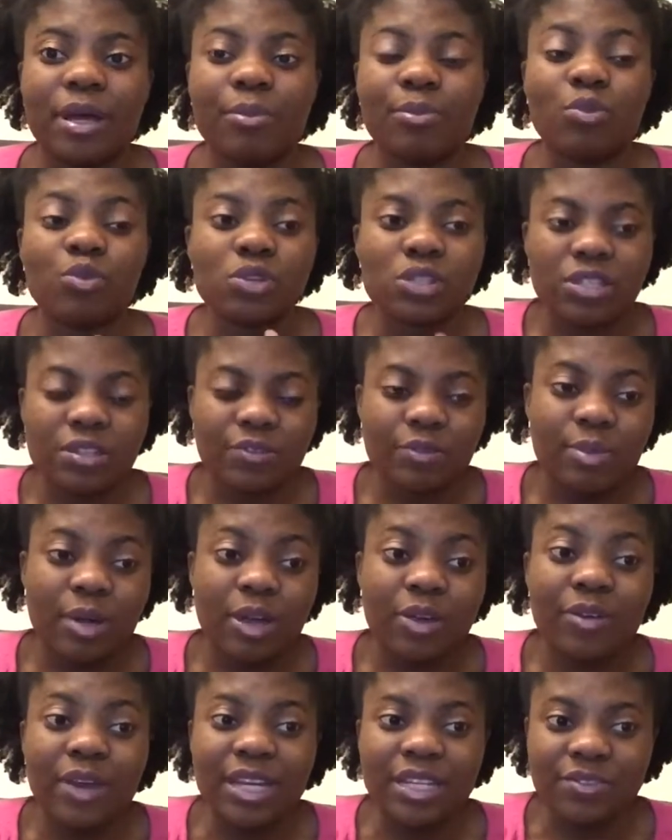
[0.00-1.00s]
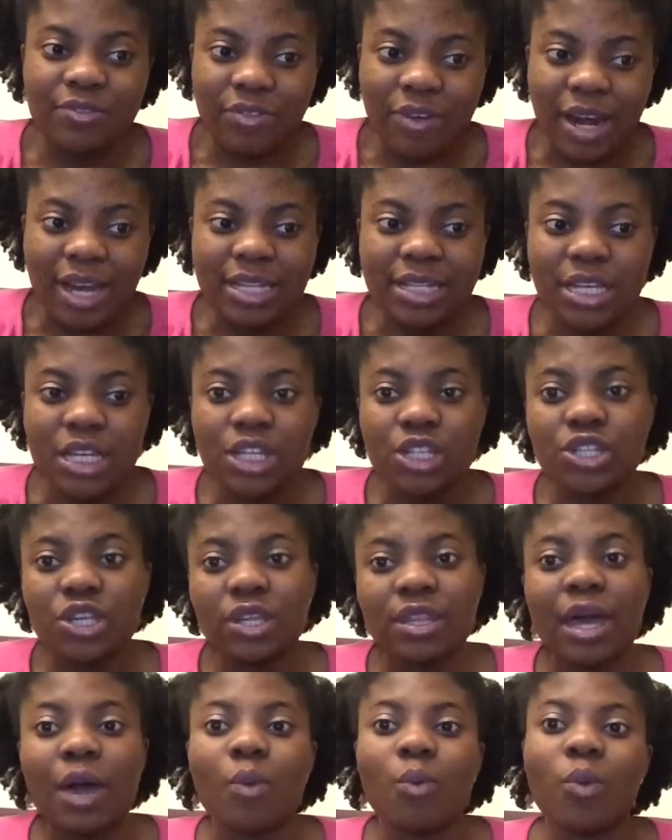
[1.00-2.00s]
more stuff about creative writing,
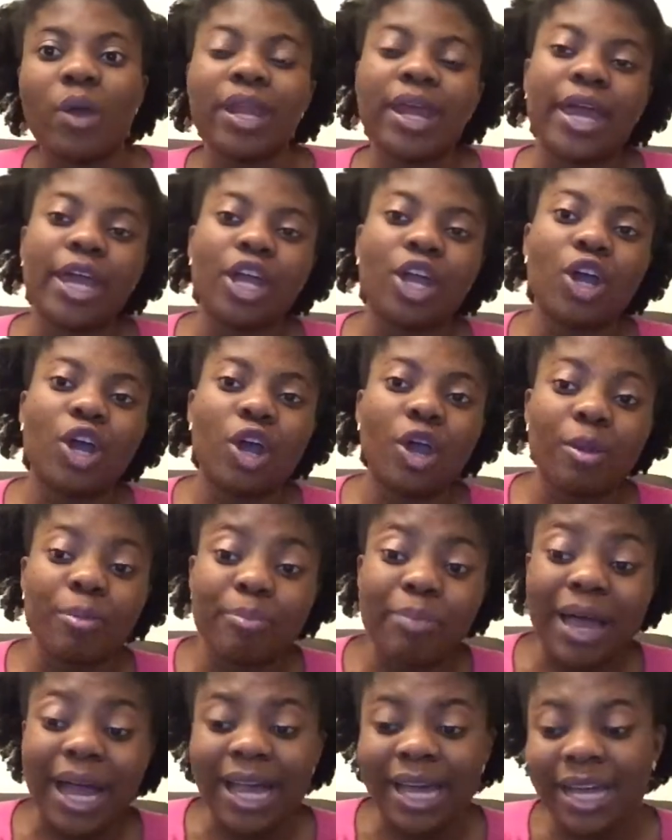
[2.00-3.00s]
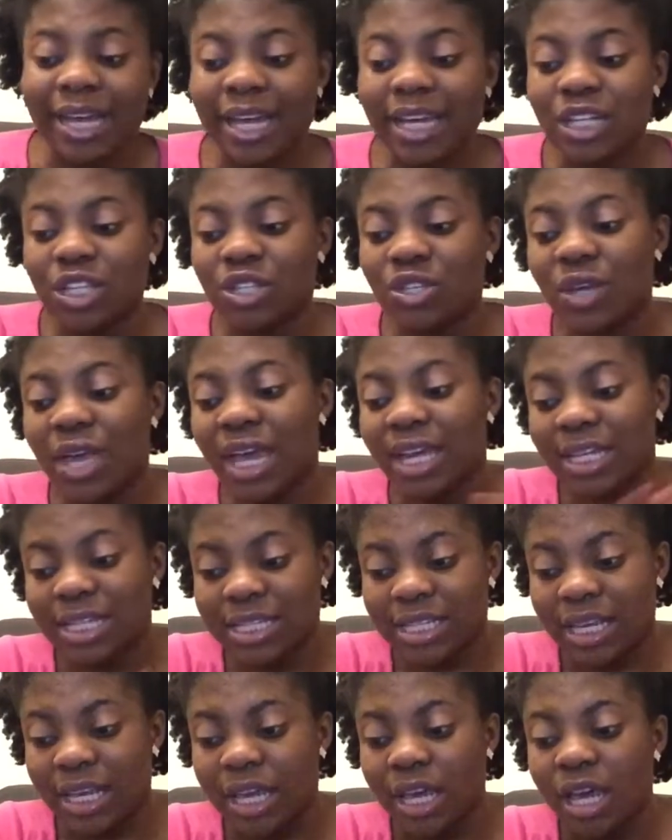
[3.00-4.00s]
so that when I go back into
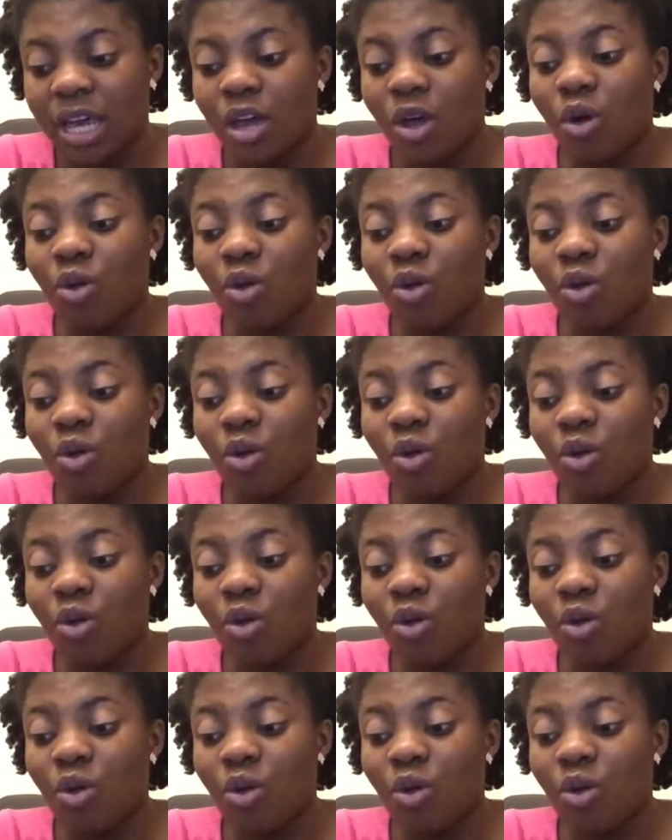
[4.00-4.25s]
editing